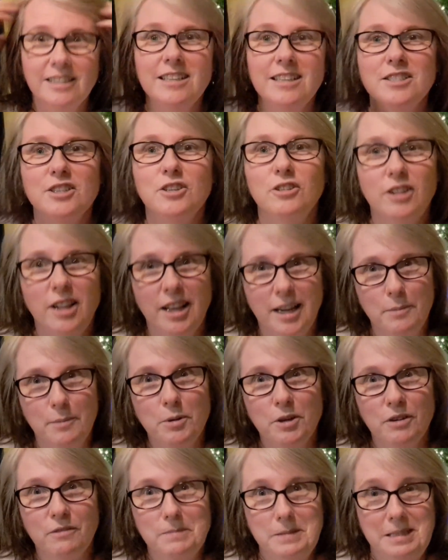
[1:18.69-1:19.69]
does it look like
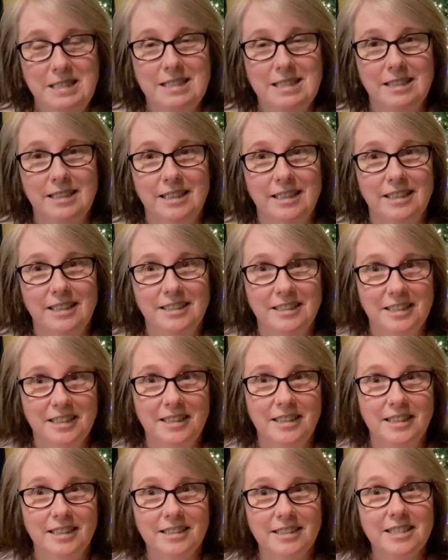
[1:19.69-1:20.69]
I purposely
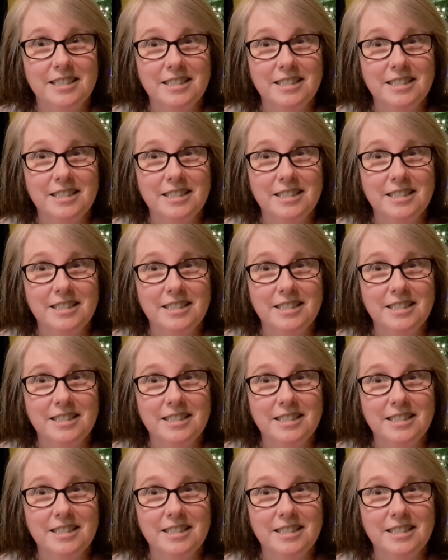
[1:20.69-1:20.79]
did this?